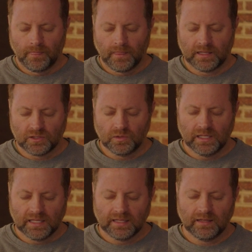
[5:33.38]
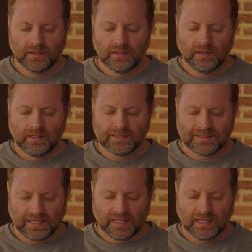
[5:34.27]
that you did
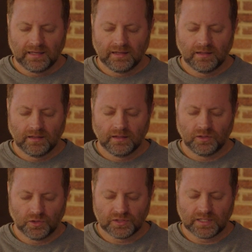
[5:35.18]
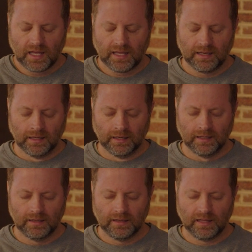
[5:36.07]
send your son
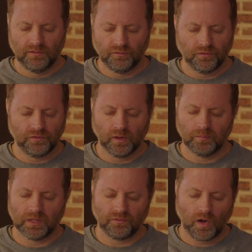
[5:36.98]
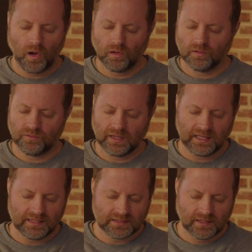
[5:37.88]
in fulfillment of all of
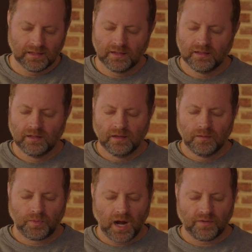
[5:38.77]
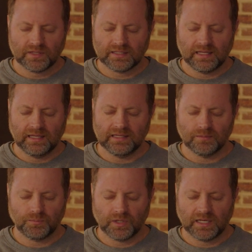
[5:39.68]
these prophecies
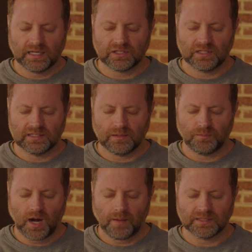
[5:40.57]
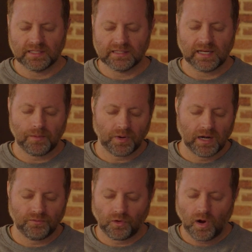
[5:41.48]
and predictions and promises. And I
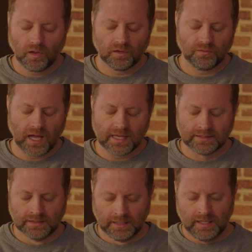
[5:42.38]
pray for all of us